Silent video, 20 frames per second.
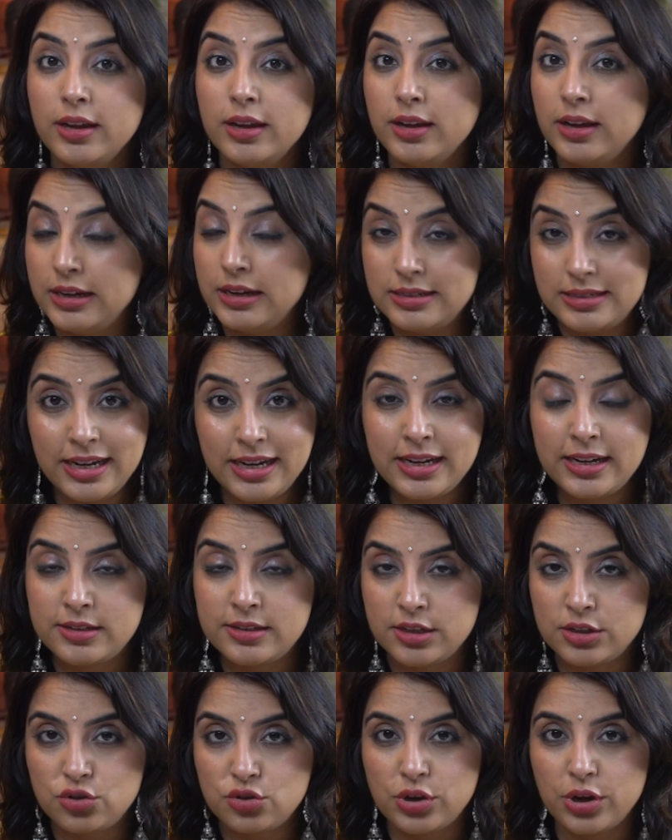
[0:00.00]
Indeed, it's
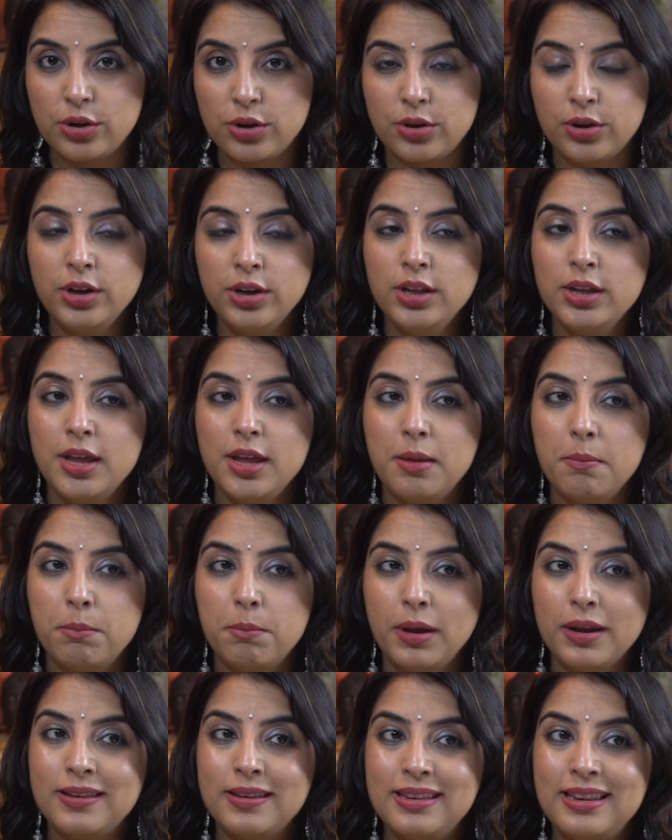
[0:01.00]
a trigger,
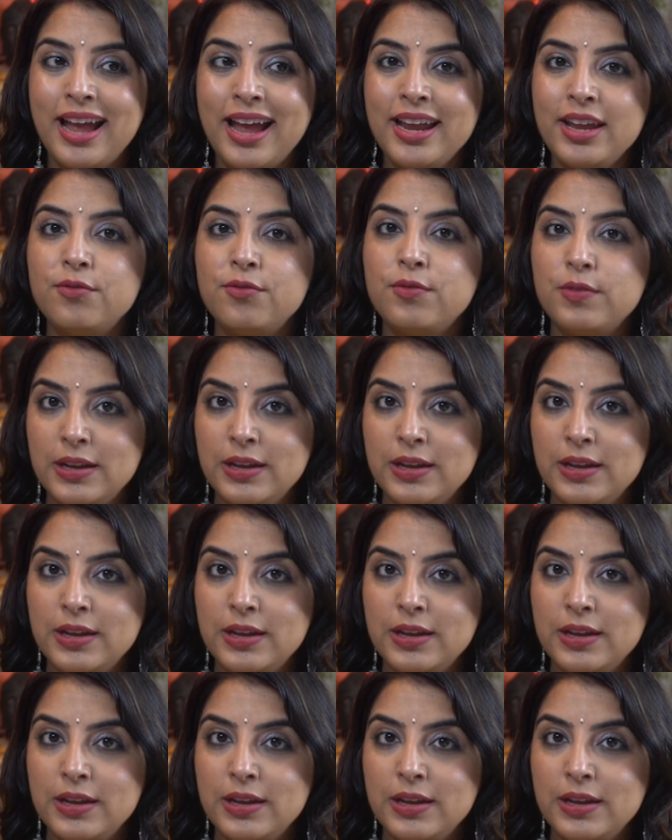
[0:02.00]
but life